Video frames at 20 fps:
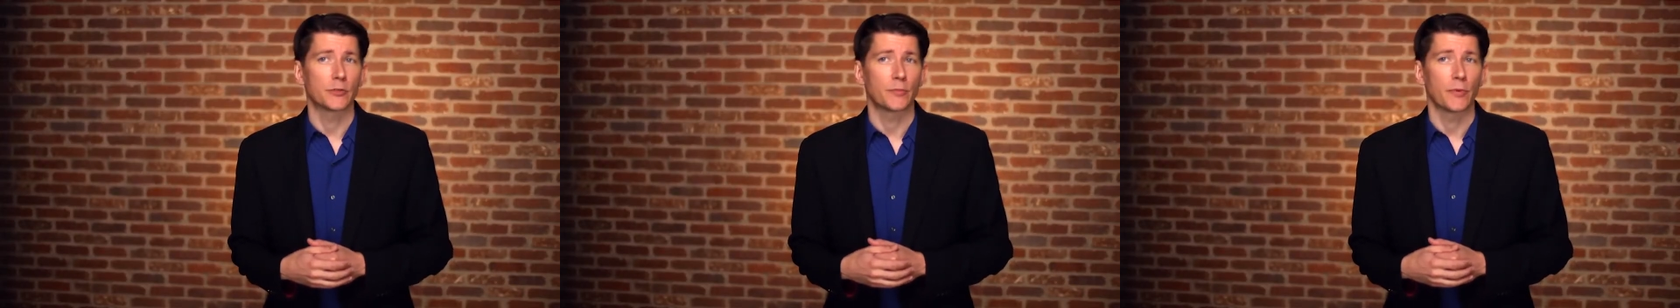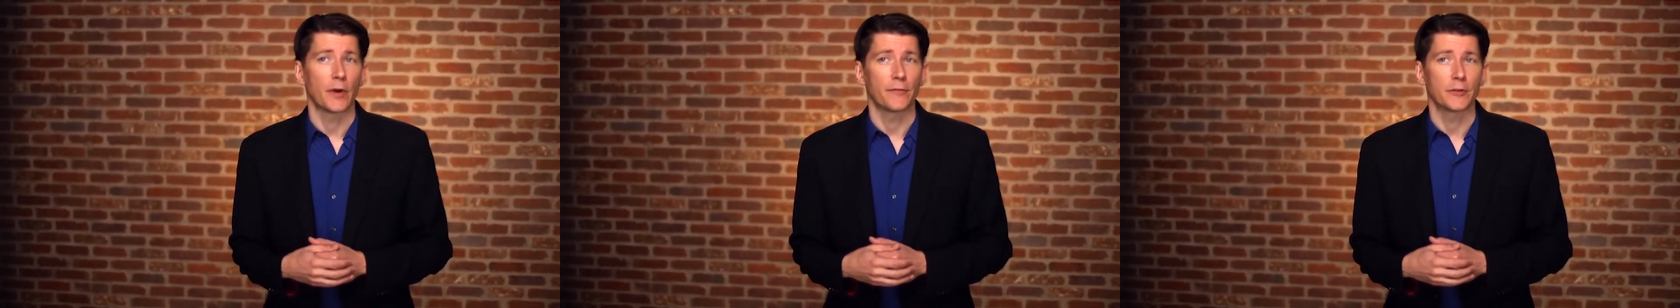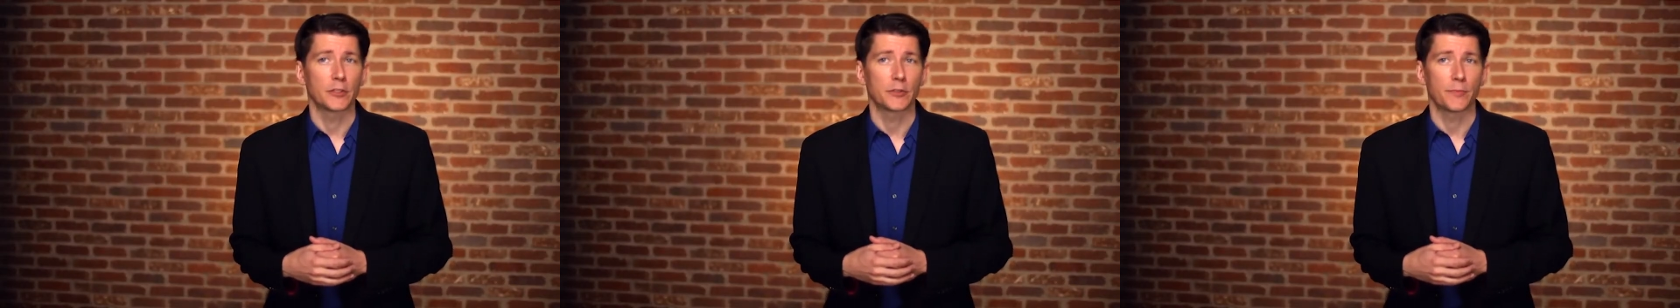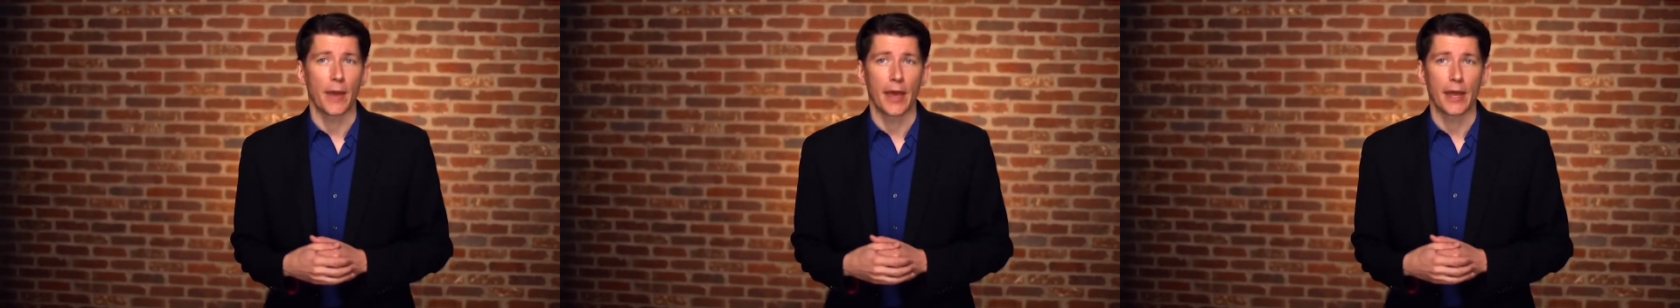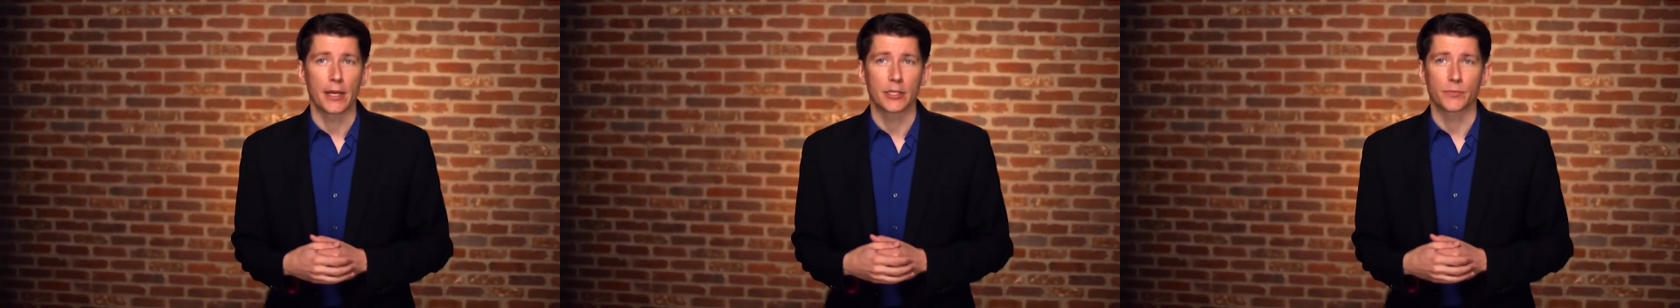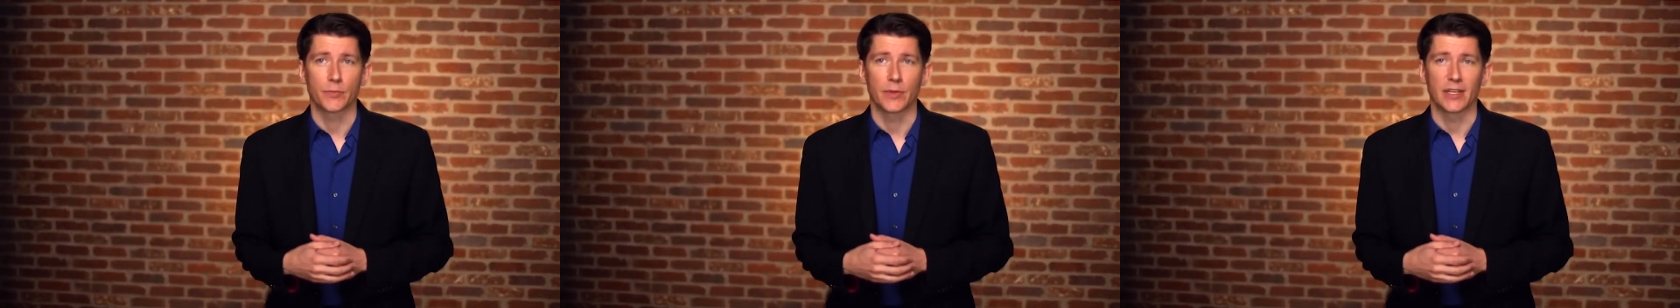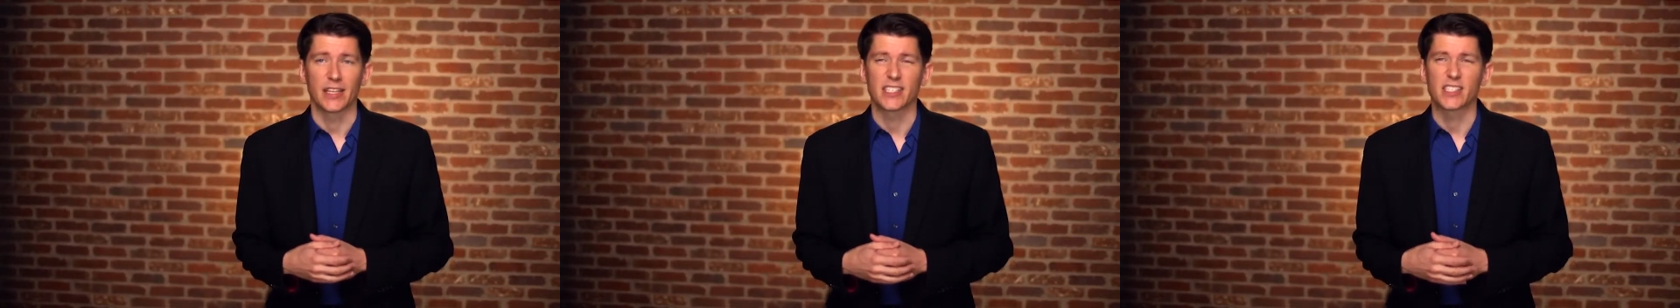to preference
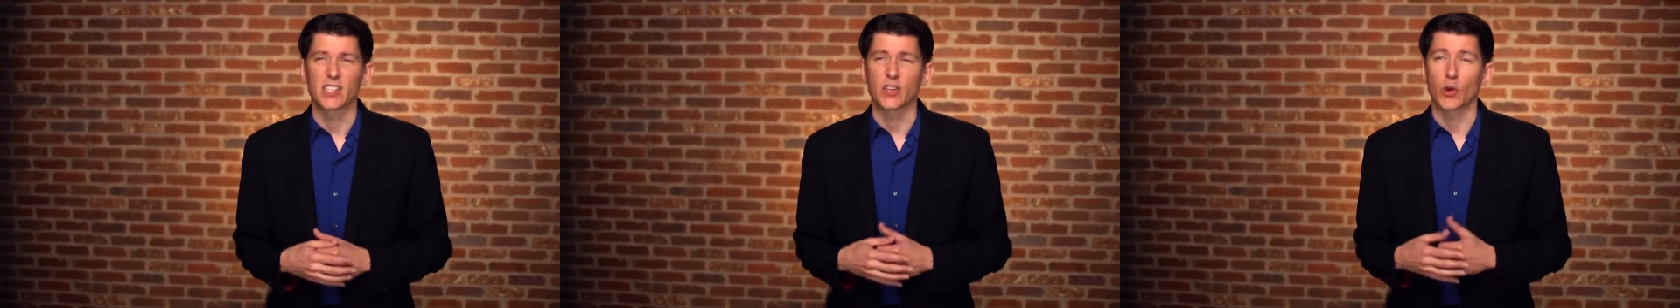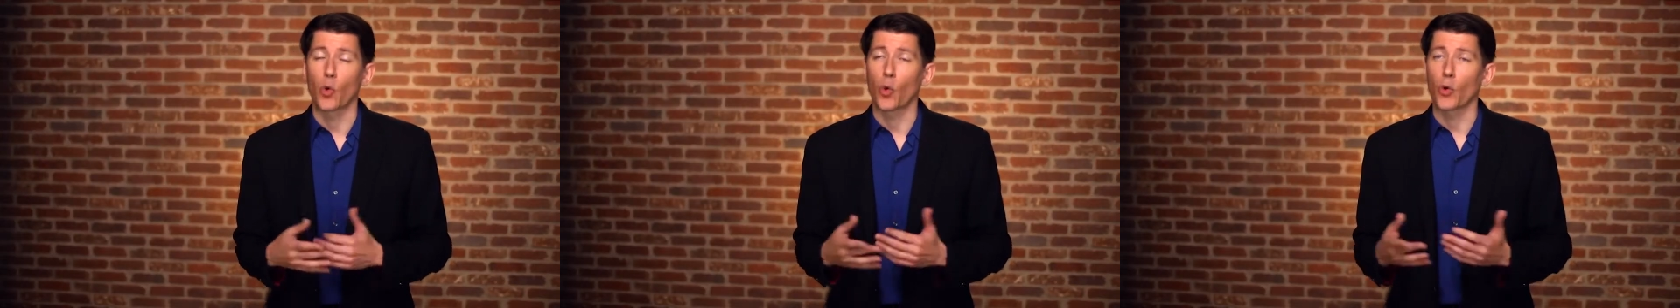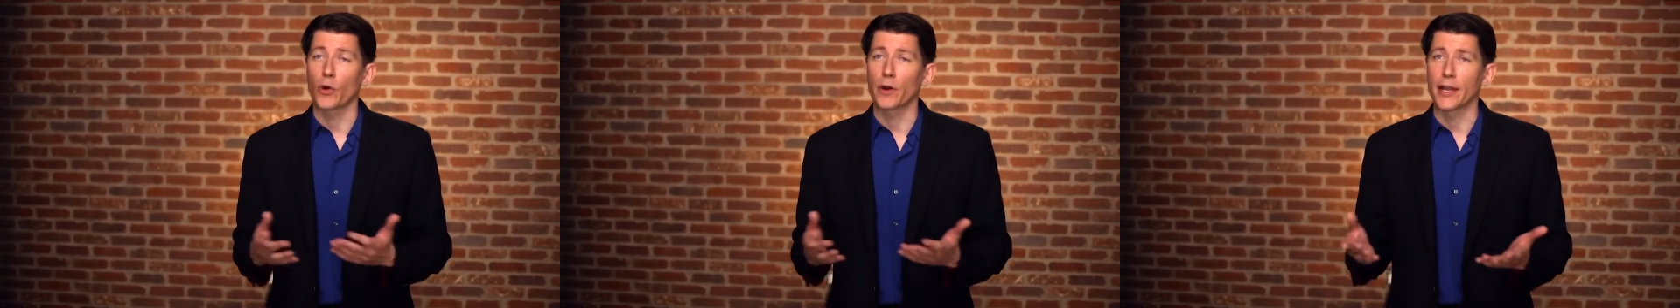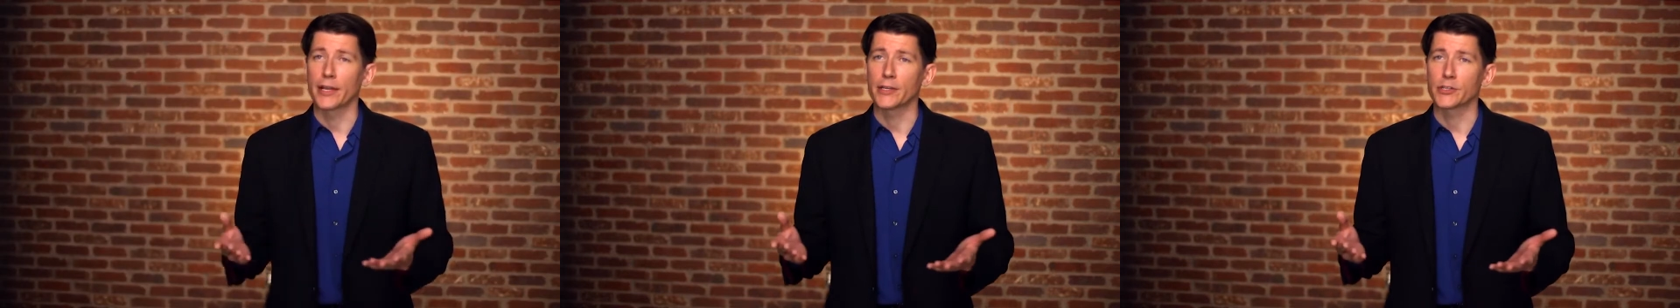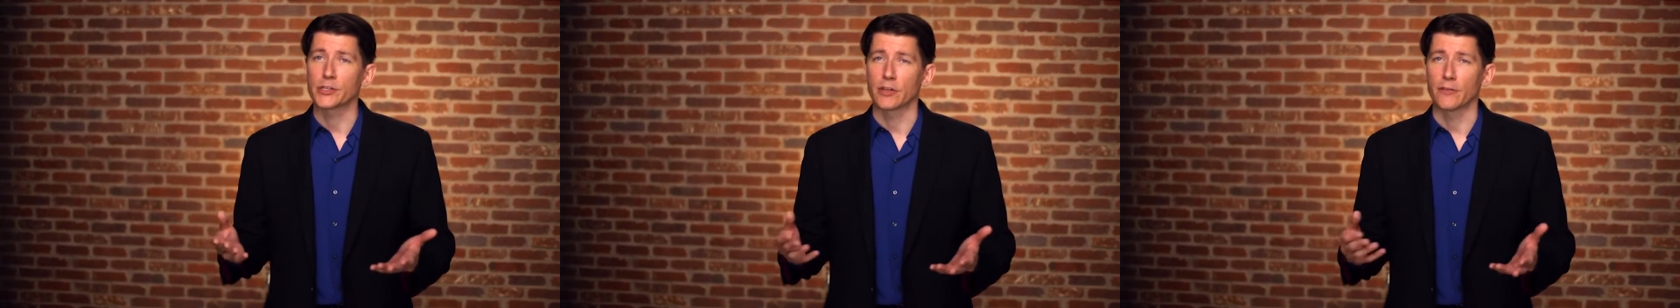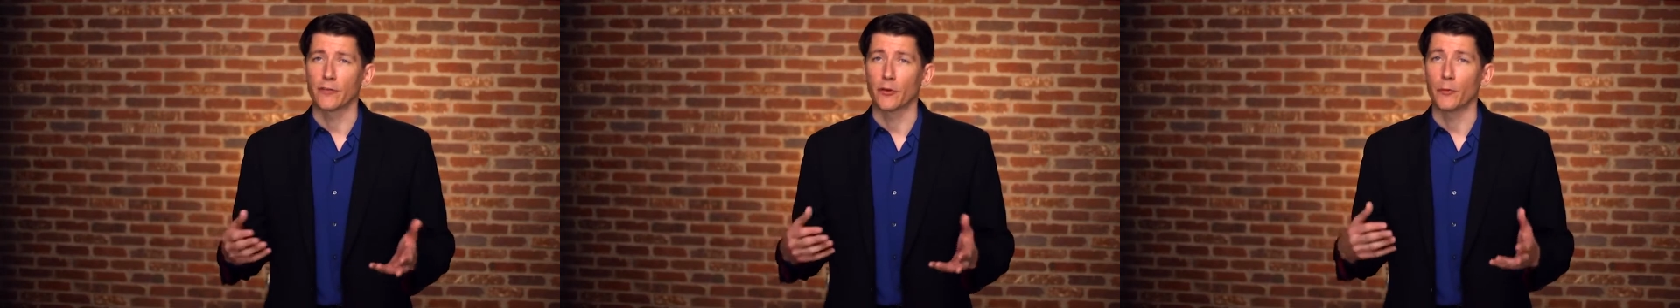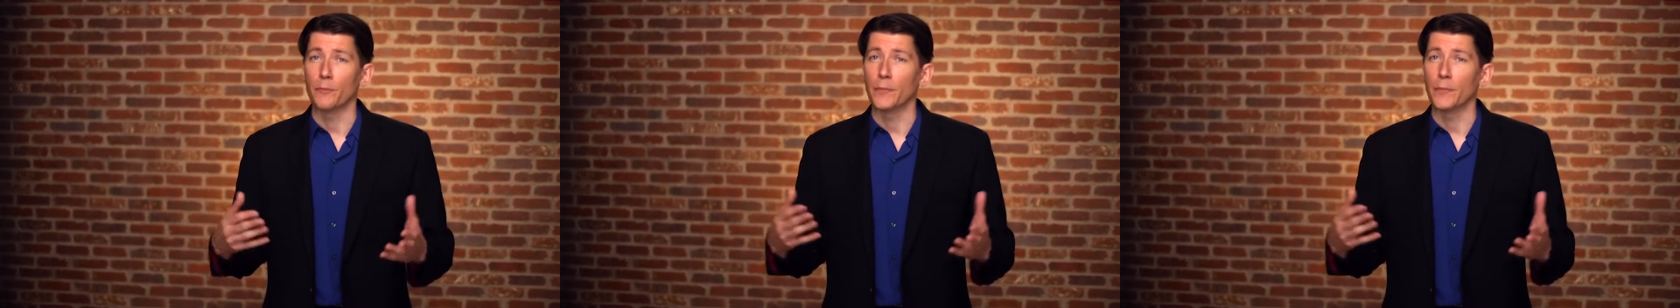management is the coordination of a